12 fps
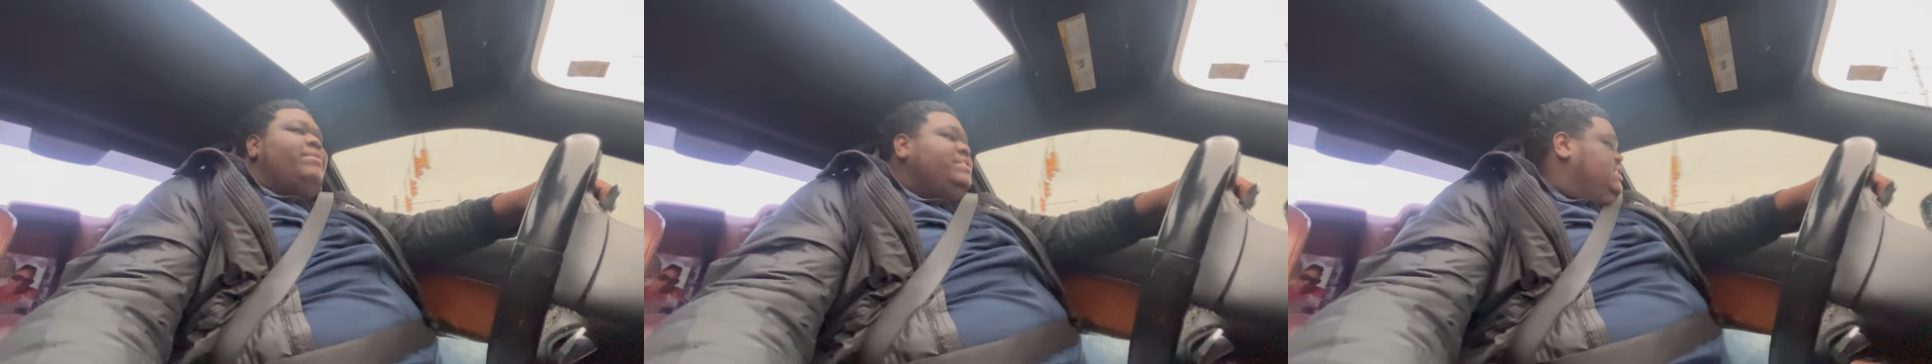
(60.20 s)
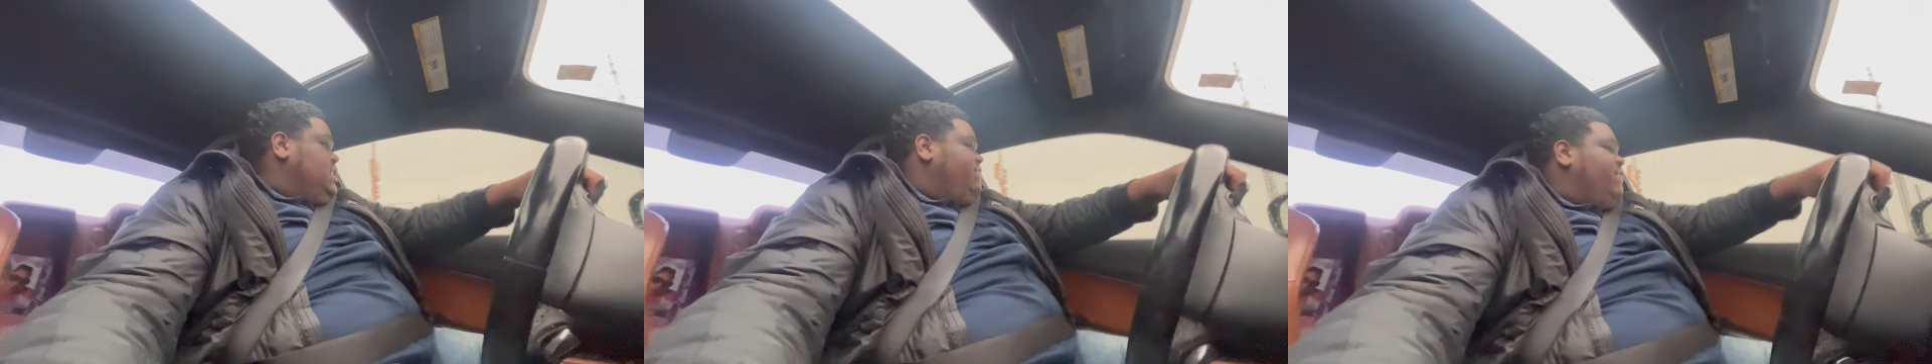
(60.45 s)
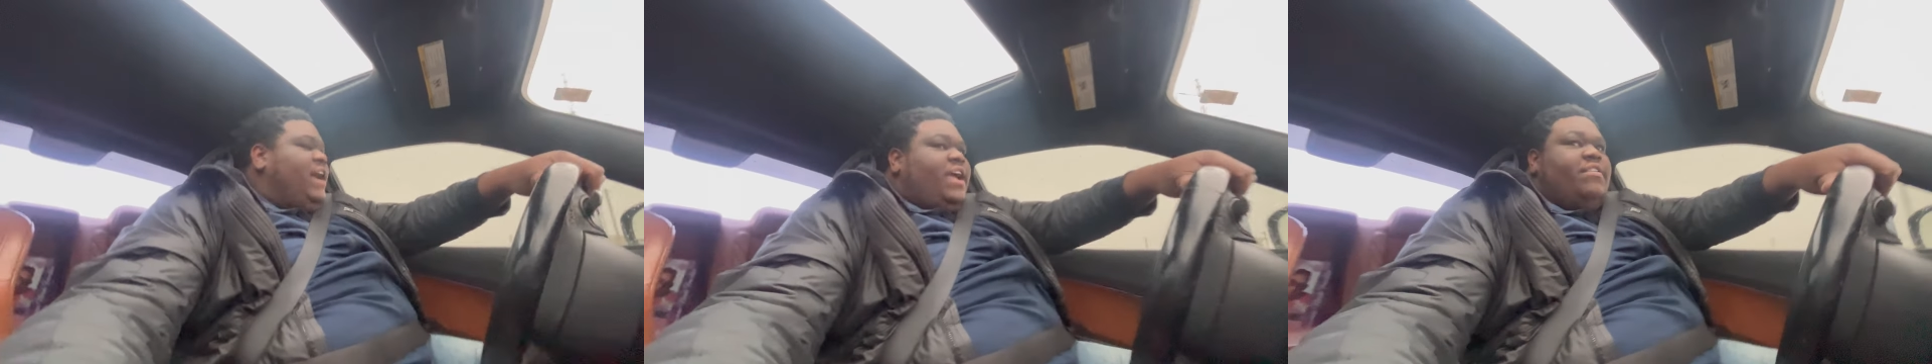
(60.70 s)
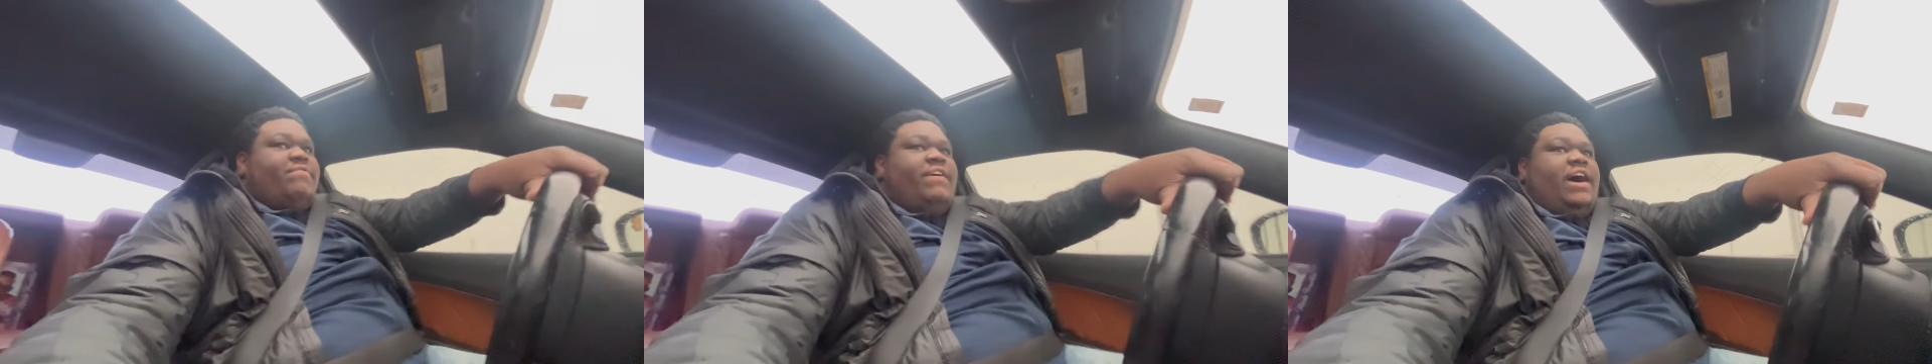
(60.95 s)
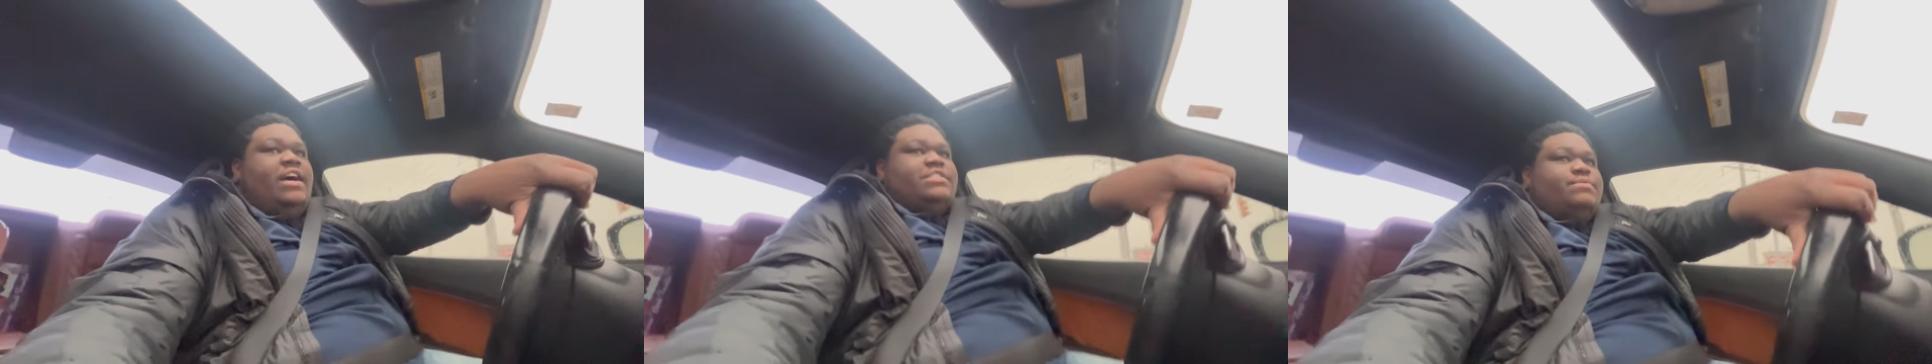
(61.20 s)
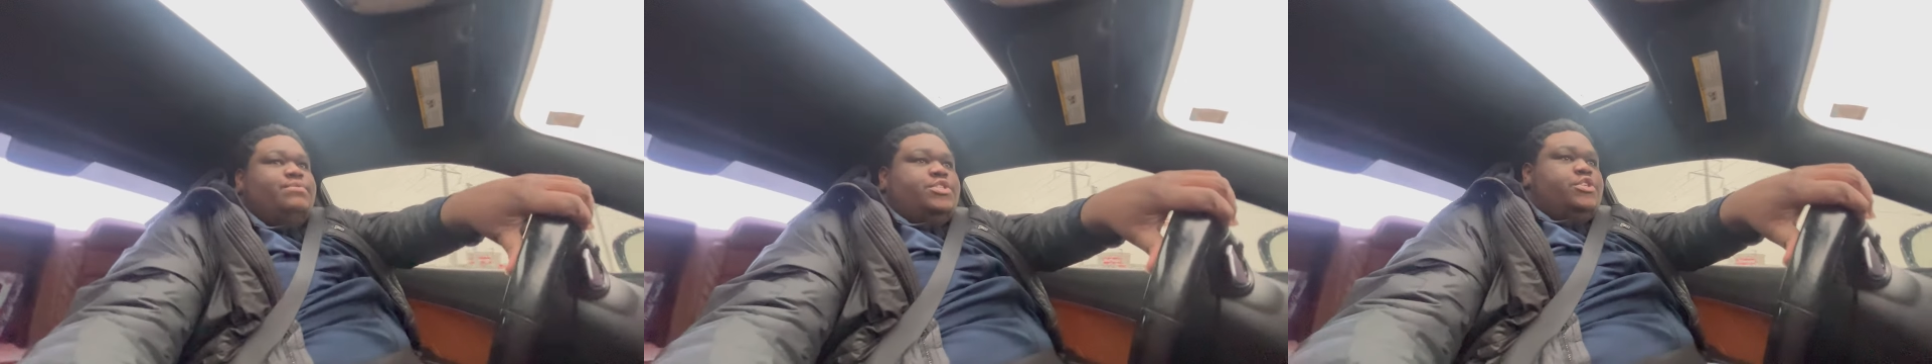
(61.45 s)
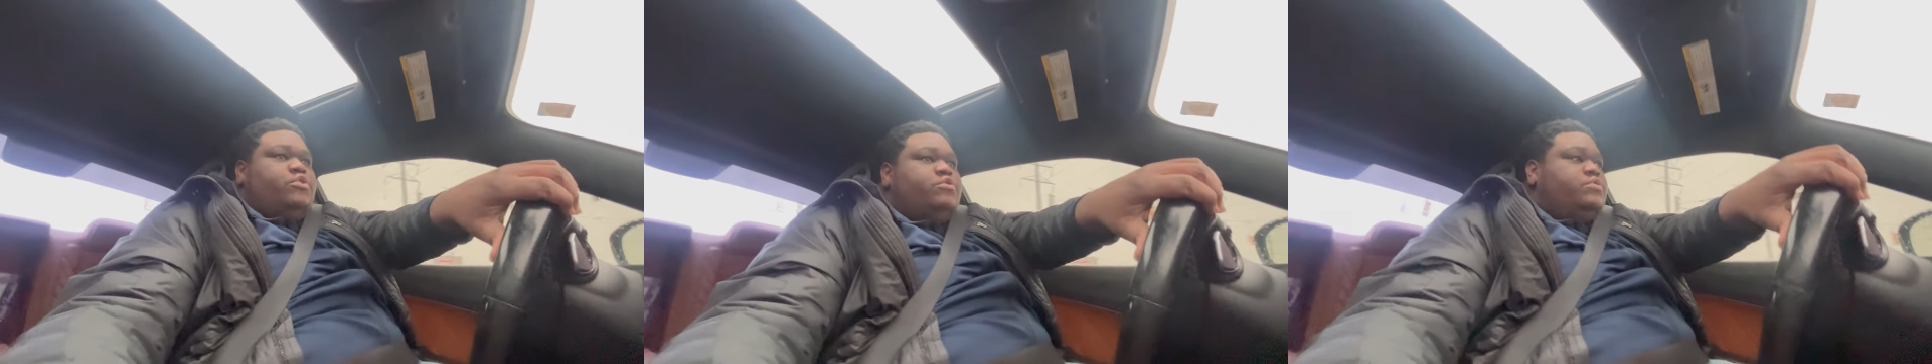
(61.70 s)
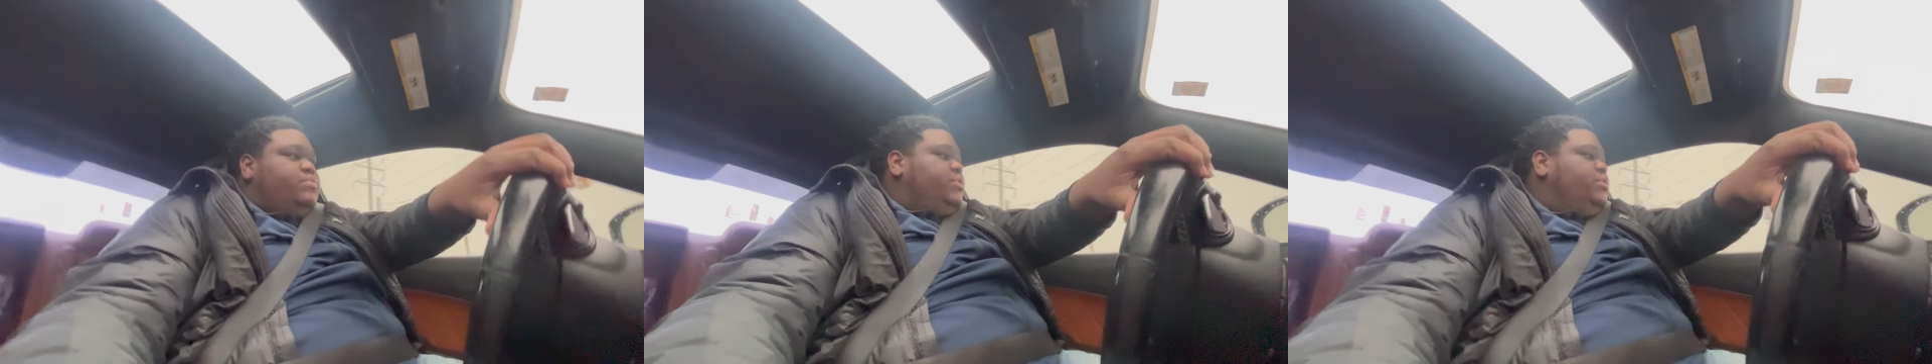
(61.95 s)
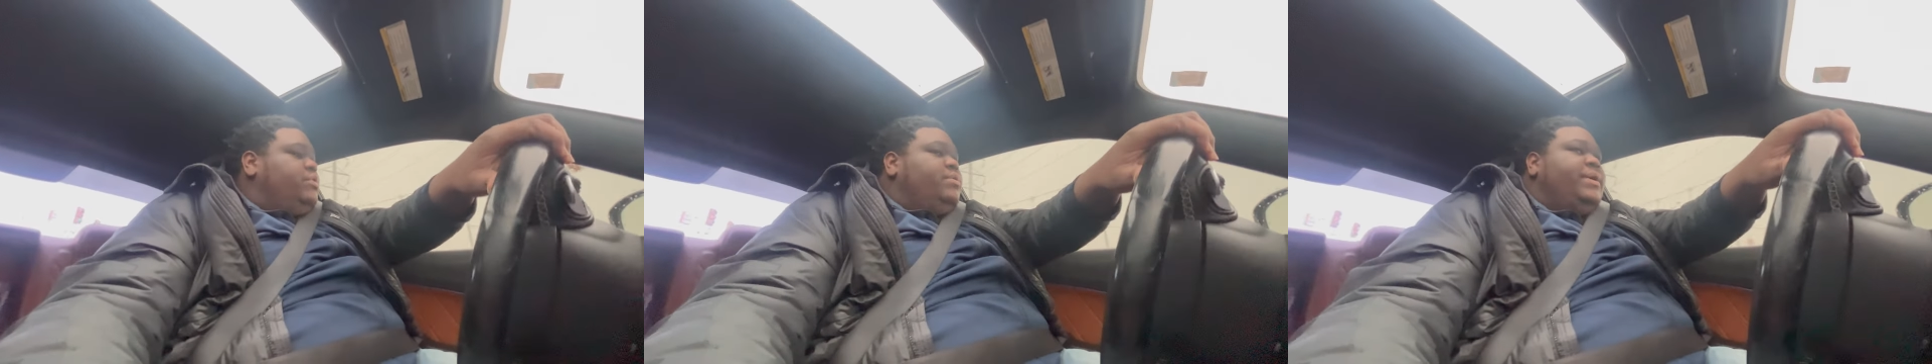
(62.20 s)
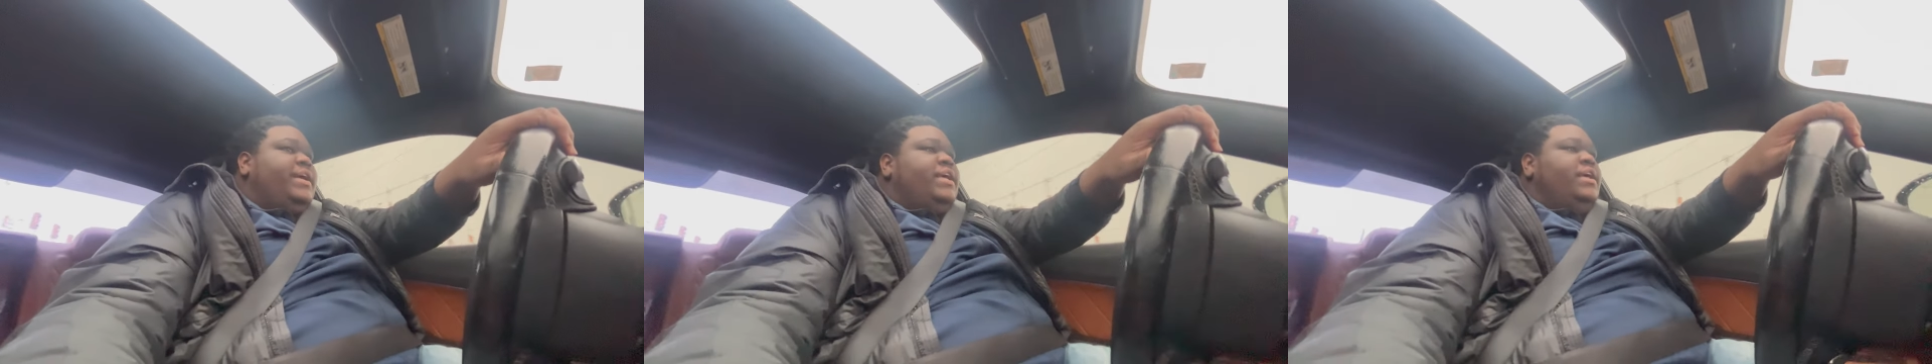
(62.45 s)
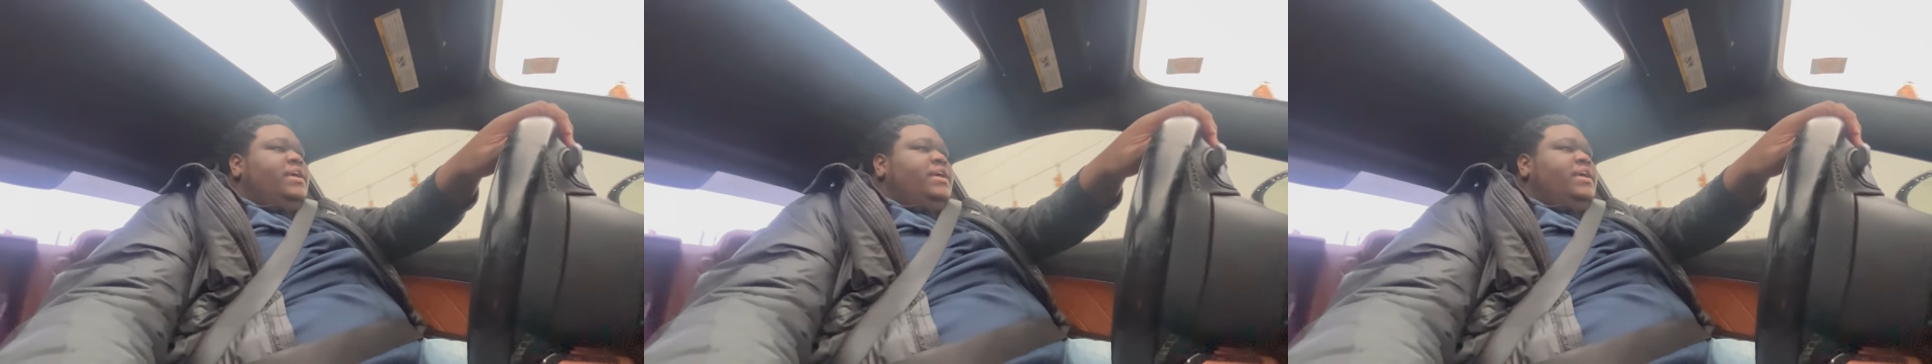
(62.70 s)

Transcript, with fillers: and see if I can find some shoes real quick.